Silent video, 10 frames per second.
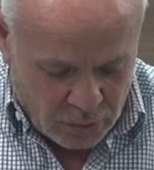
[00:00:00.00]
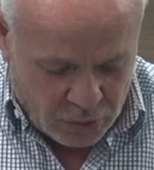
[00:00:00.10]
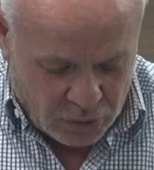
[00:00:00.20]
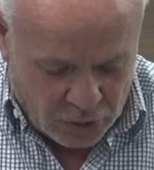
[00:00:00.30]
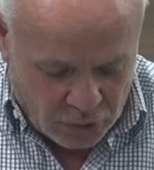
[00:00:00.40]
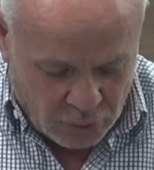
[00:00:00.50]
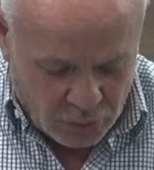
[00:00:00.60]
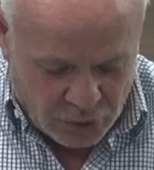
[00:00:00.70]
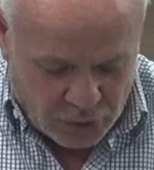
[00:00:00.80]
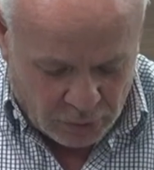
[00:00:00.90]
to you
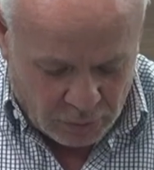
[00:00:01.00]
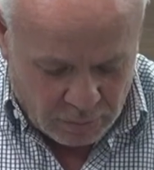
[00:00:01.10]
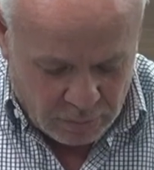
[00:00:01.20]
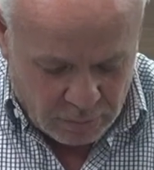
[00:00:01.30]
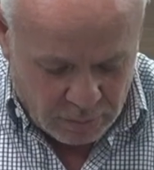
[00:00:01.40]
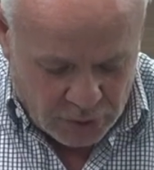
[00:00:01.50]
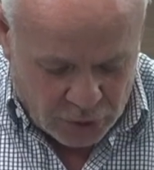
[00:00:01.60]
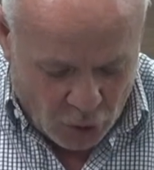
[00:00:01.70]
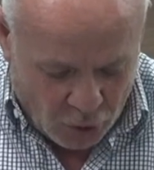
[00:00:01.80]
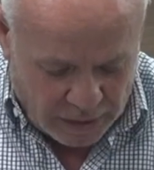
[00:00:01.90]
shall
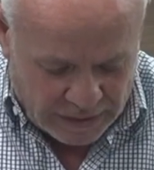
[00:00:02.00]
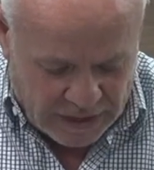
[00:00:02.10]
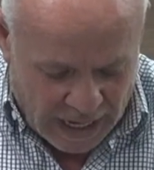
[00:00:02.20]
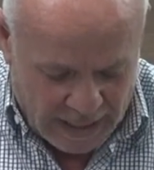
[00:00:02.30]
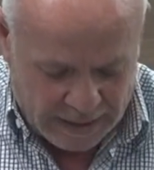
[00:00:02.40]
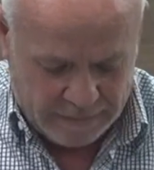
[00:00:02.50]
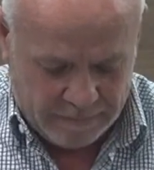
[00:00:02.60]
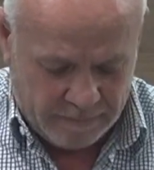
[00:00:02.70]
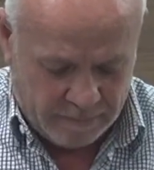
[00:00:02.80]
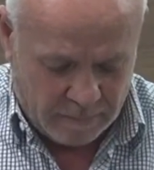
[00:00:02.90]
surely die.
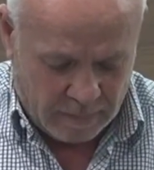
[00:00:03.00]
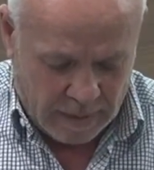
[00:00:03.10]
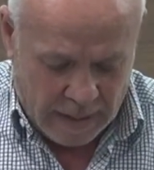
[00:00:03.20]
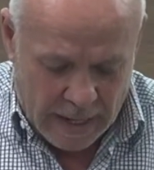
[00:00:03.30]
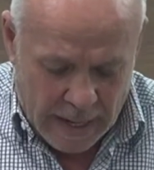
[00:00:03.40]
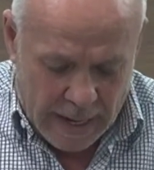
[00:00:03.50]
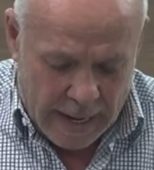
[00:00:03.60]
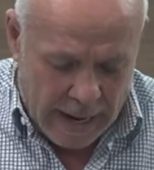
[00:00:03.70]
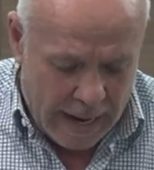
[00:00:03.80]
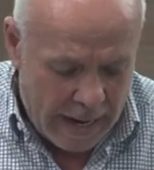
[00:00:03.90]

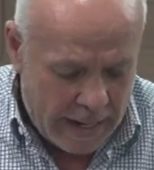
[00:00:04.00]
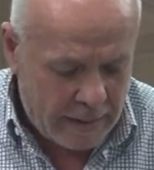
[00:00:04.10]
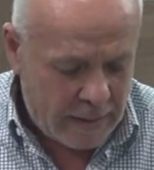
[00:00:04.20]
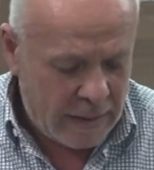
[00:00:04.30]
And